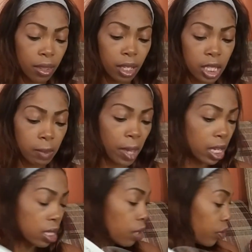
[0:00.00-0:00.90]
The
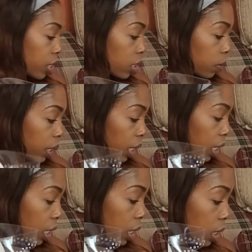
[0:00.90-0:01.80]
specs on this one
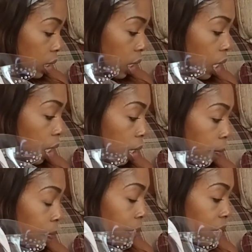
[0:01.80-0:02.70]
is
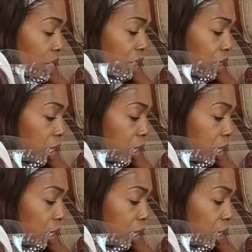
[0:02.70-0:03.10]
it's the